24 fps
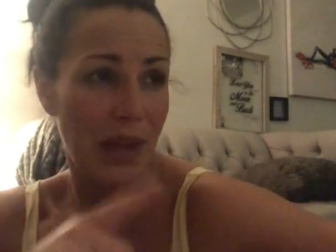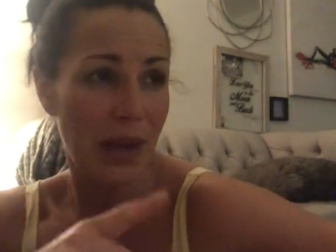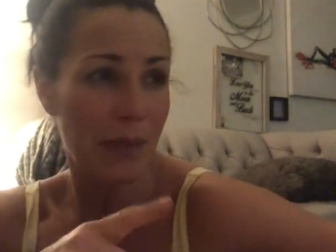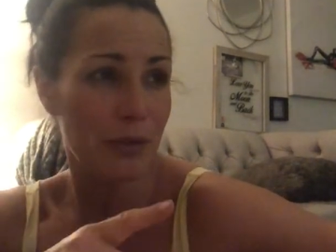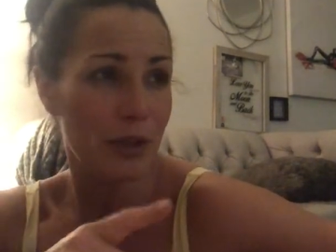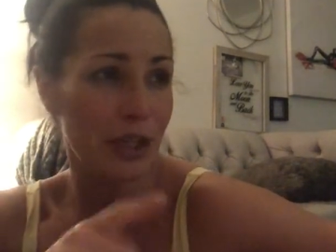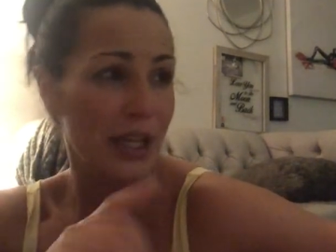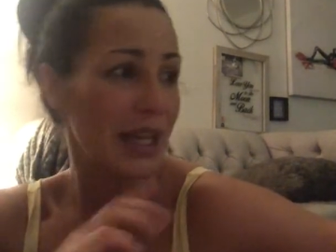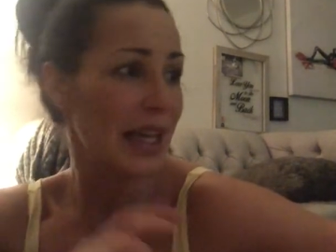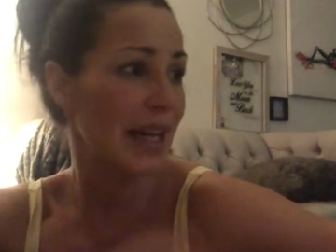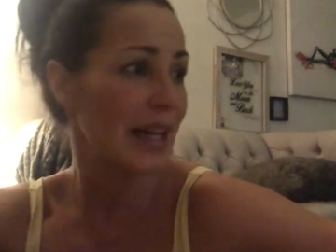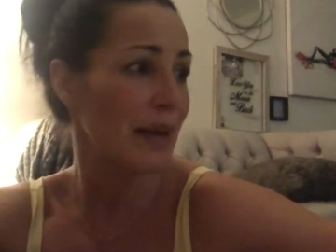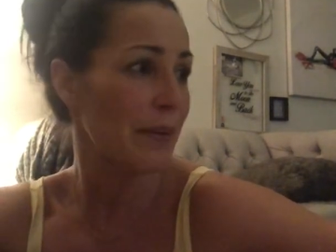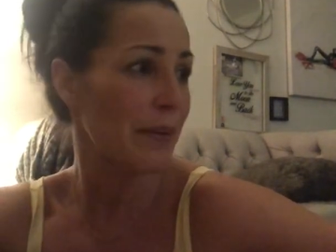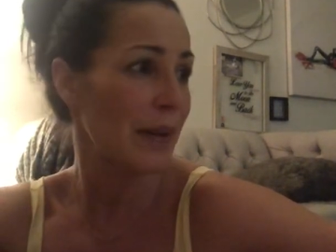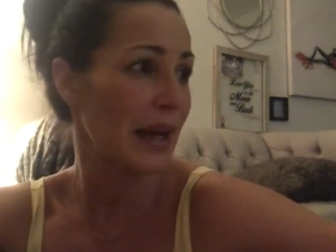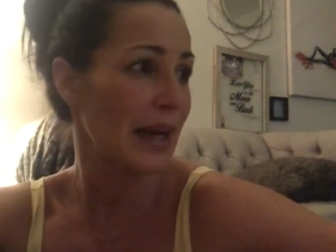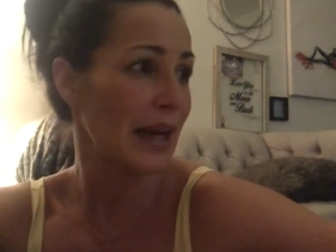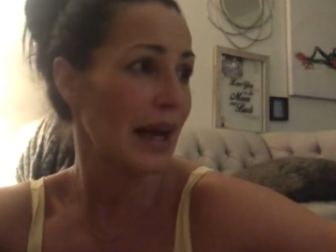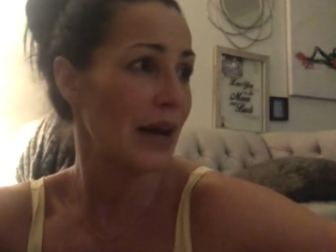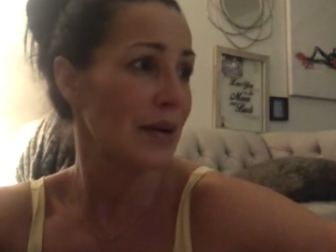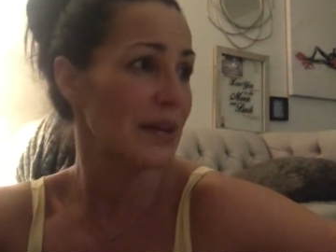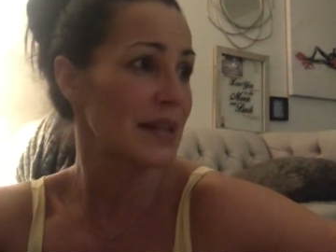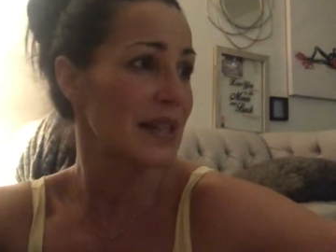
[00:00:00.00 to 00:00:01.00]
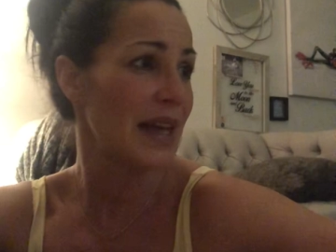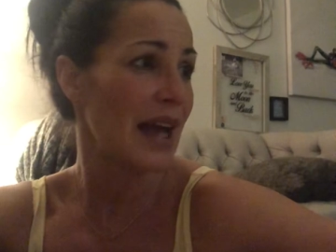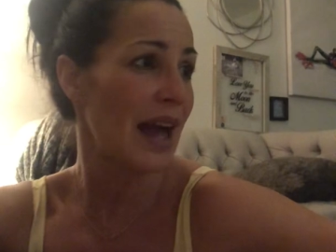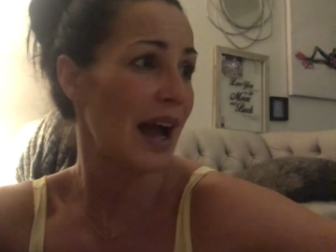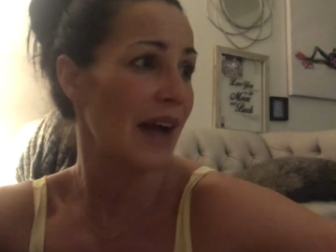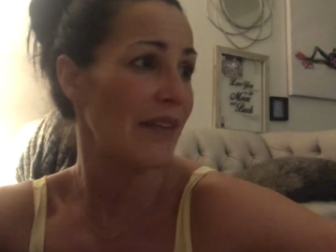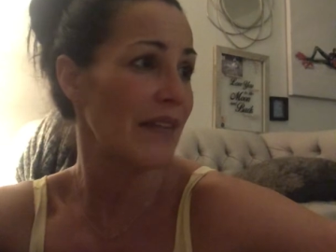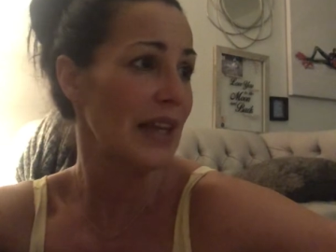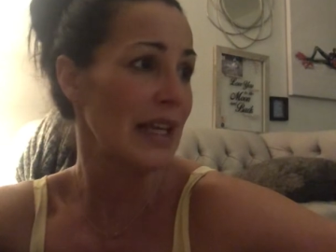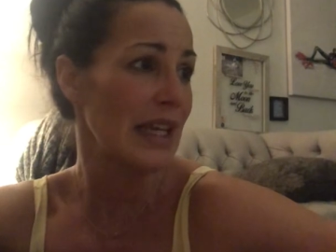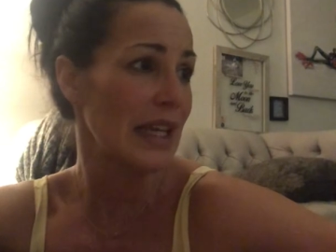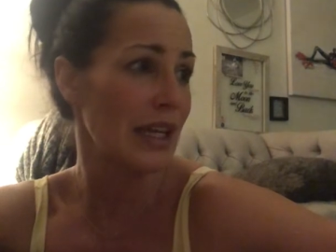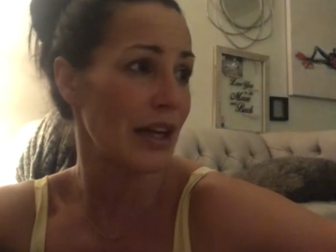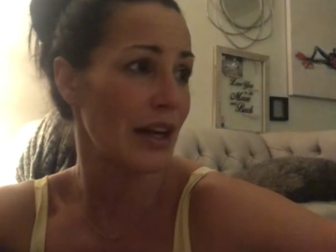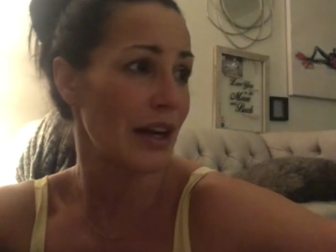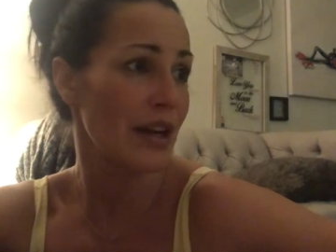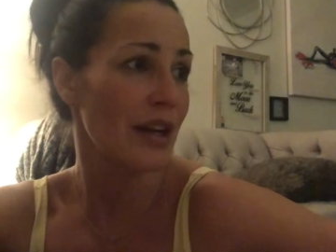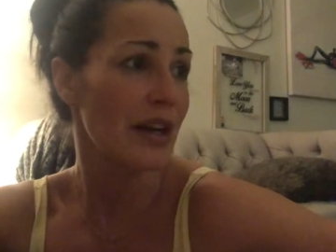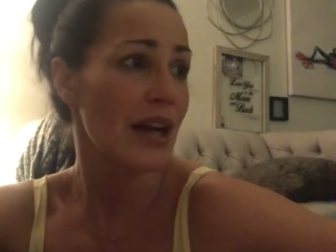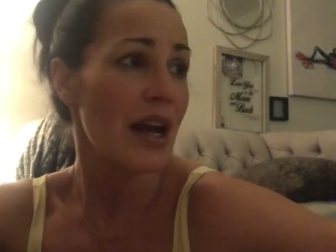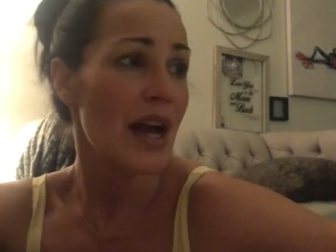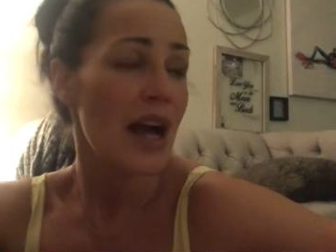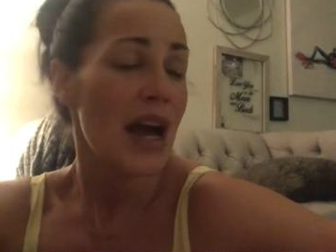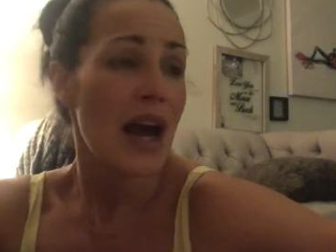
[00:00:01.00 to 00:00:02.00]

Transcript: I'm looking at it right now because I have it here.